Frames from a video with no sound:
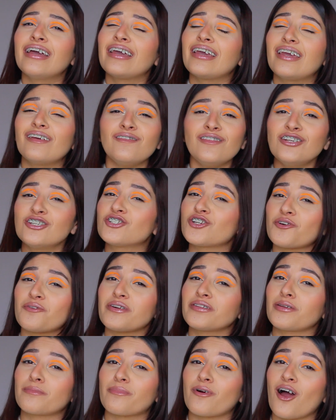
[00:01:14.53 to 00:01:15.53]
Even
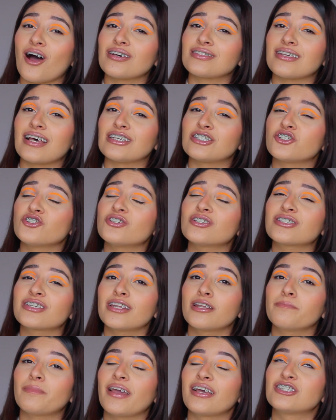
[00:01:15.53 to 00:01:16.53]
during the process, you're just
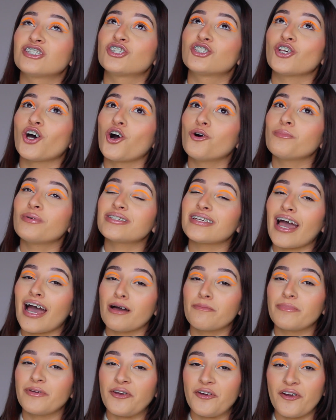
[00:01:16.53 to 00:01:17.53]
going to be so much
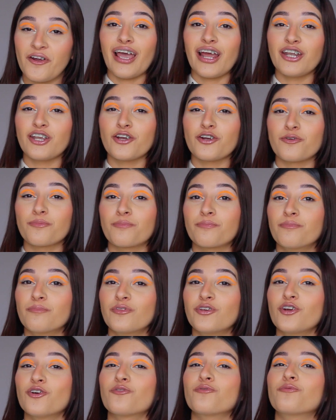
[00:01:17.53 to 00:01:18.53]
happier and
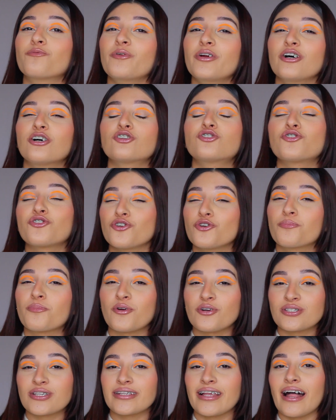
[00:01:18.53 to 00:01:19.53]
your real true
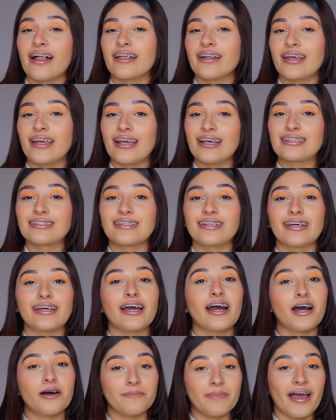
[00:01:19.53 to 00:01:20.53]
personality is going
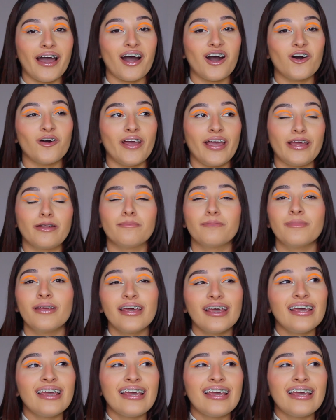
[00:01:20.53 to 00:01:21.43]
to come out and